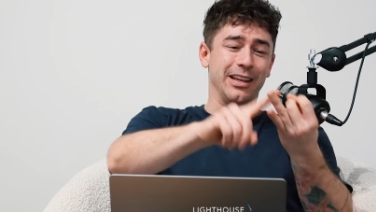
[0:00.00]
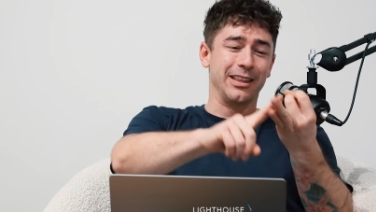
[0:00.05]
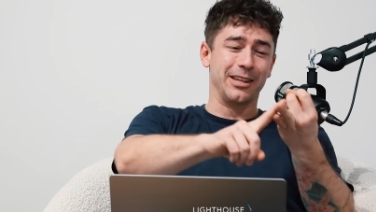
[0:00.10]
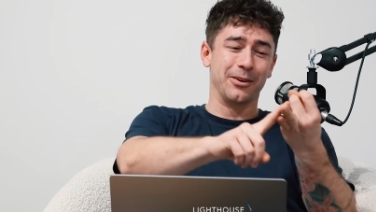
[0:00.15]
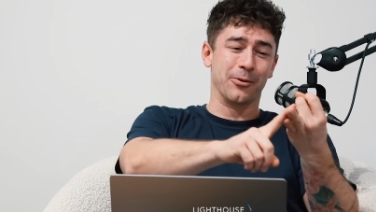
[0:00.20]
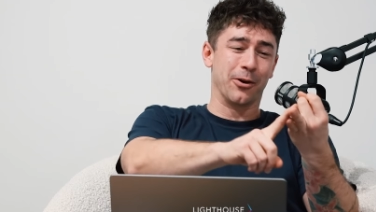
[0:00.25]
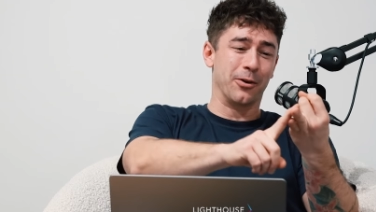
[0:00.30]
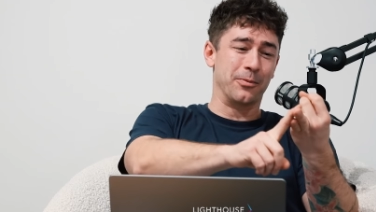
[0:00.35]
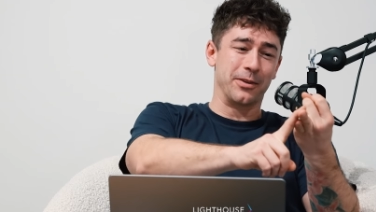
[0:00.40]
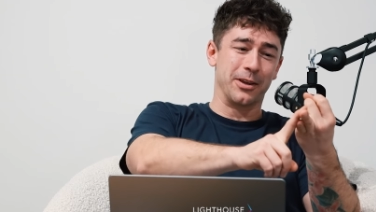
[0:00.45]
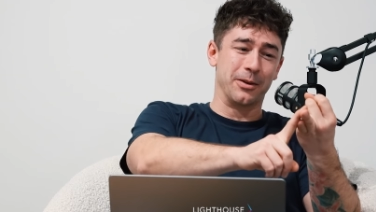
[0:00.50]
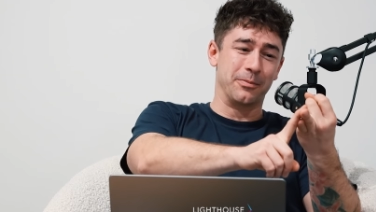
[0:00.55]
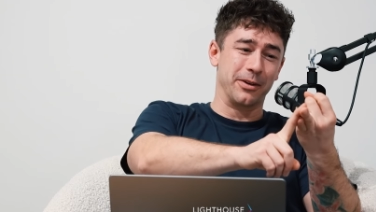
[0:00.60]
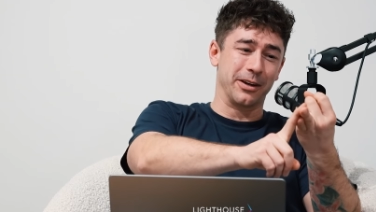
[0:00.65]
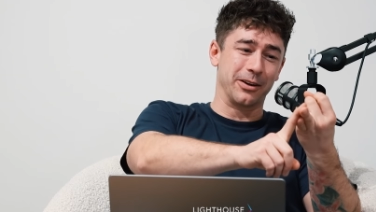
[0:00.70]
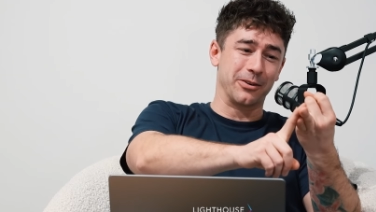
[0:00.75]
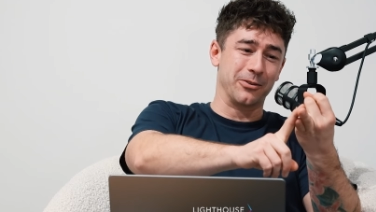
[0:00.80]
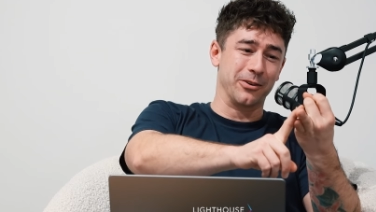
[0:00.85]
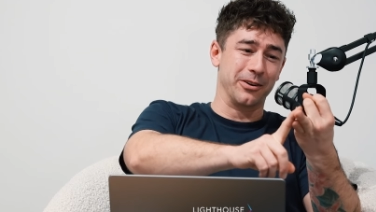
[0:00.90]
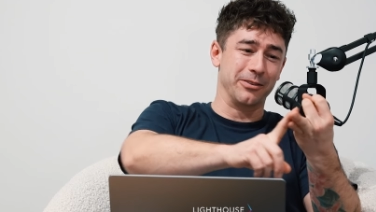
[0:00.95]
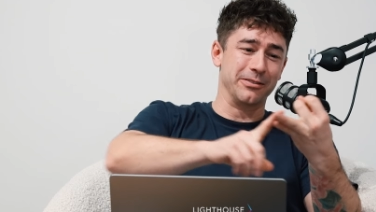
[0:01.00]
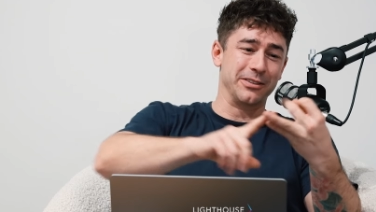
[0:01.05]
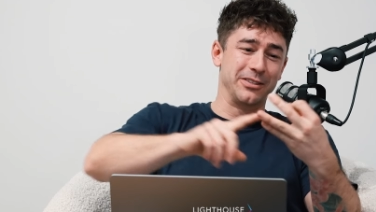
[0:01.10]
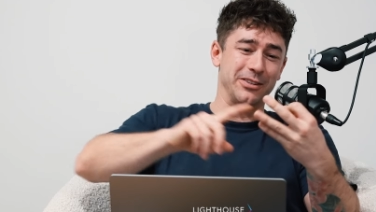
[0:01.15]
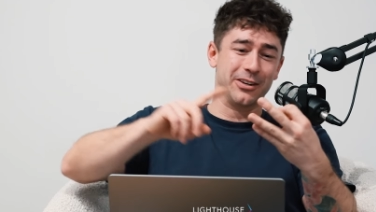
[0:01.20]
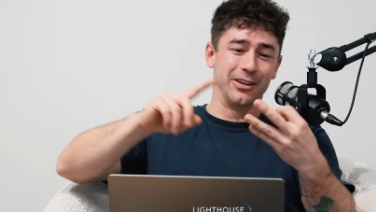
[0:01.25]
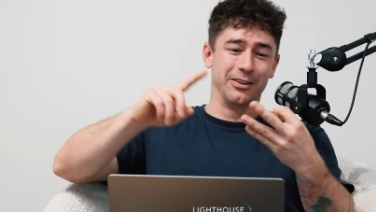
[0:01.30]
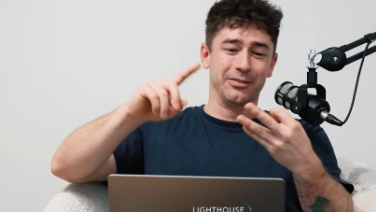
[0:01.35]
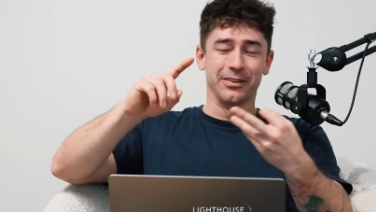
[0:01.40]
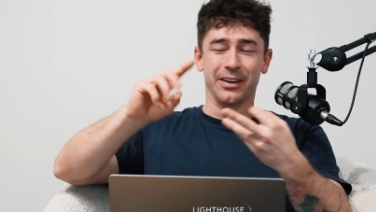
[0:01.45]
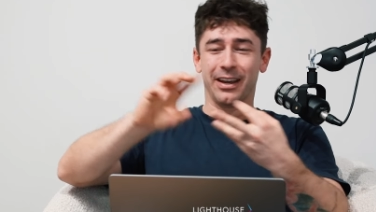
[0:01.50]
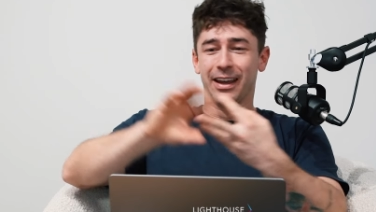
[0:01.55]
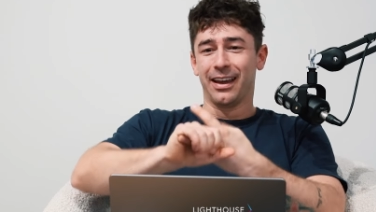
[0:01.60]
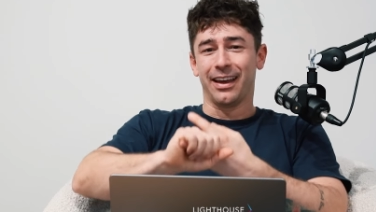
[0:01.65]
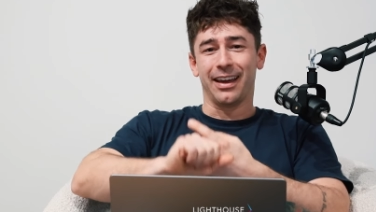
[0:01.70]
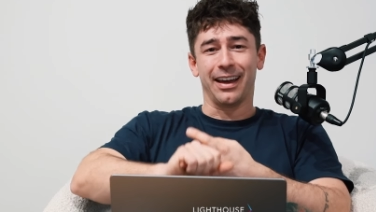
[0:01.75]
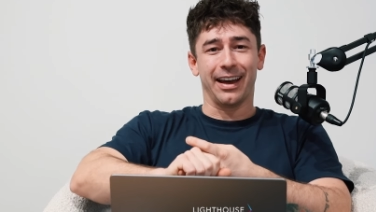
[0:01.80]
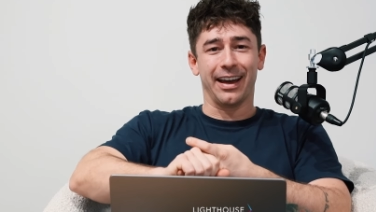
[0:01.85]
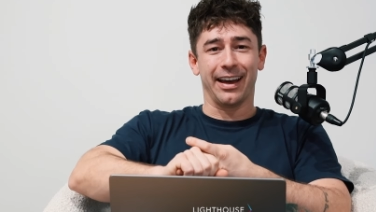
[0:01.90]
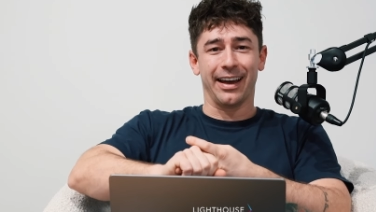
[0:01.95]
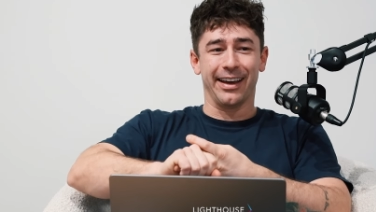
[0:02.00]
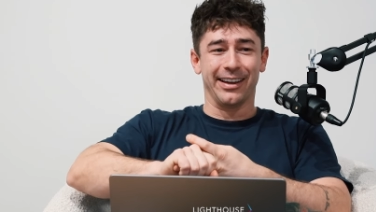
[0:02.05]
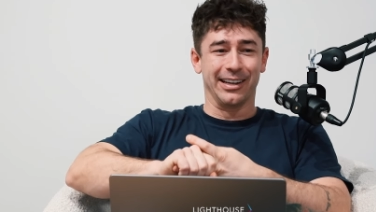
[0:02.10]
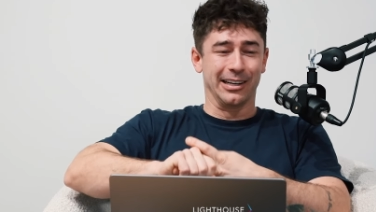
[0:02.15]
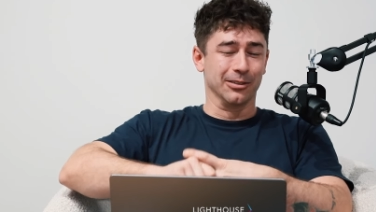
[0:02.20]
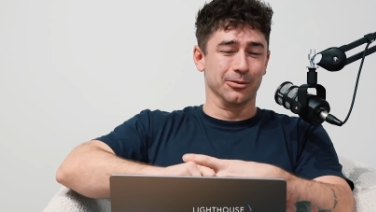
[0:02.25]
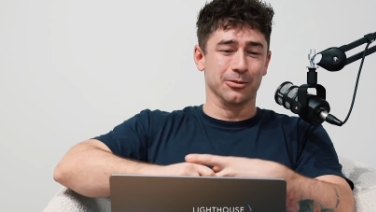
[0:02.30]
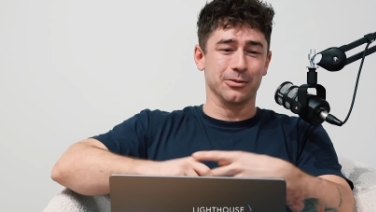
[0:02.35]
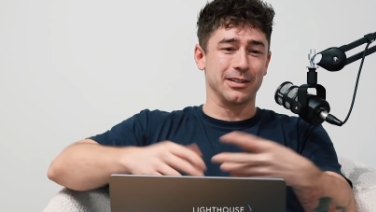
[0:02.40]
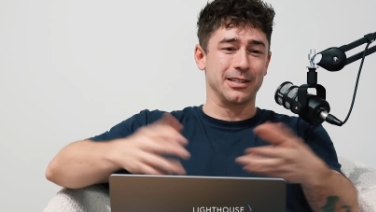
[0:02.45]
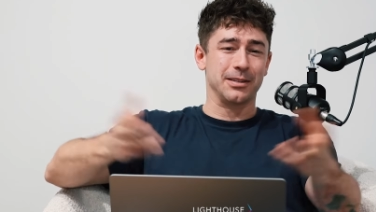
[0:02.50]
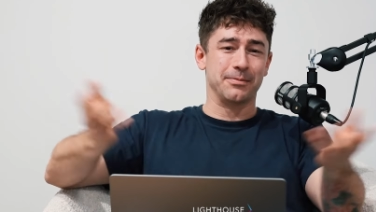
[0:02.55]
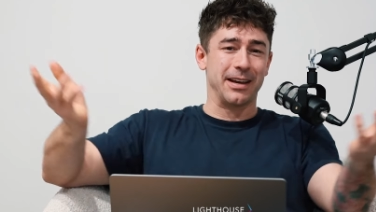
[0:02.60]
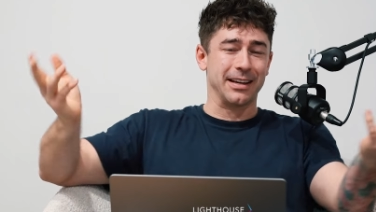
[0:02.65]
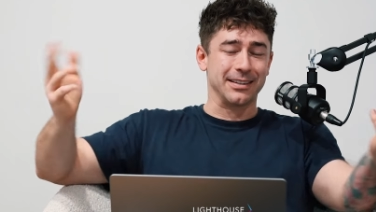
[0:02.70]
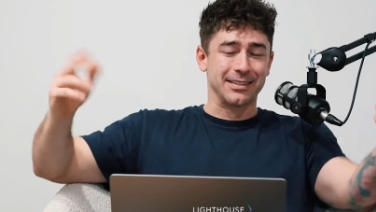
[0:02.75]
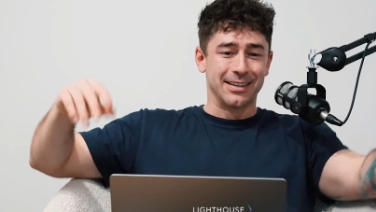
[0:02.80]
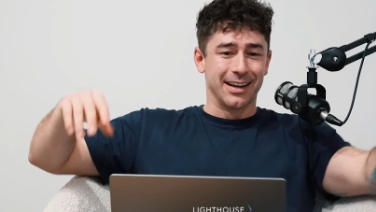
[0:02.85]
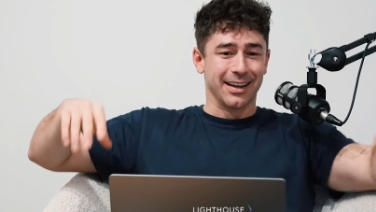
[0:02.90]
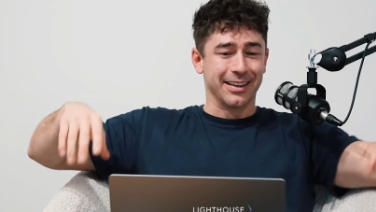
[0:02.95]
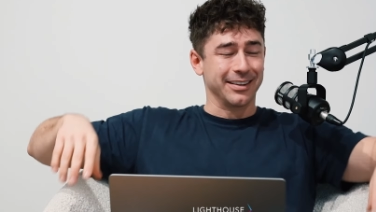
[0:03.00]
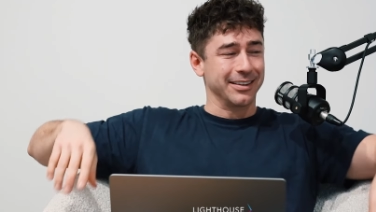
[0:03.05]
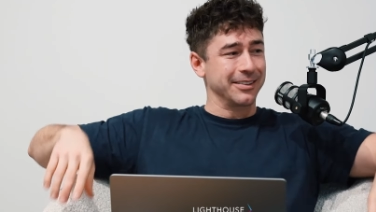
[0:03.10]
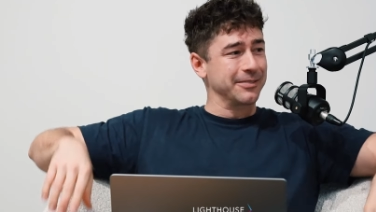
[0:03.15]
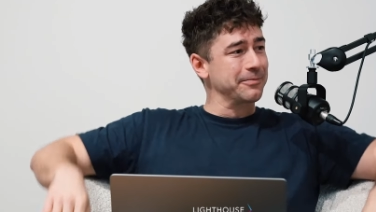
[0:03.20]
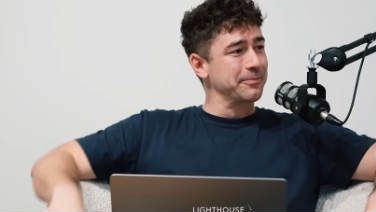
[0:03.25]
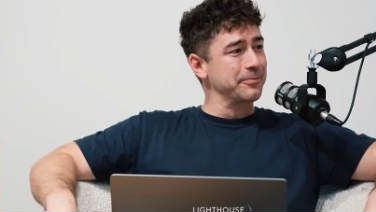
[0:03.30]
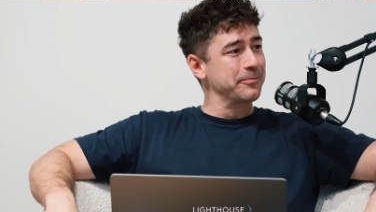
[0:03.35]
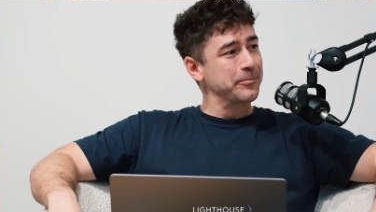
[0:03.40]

There won't be a Bitcoin reserve. It'll all just amount to nothing.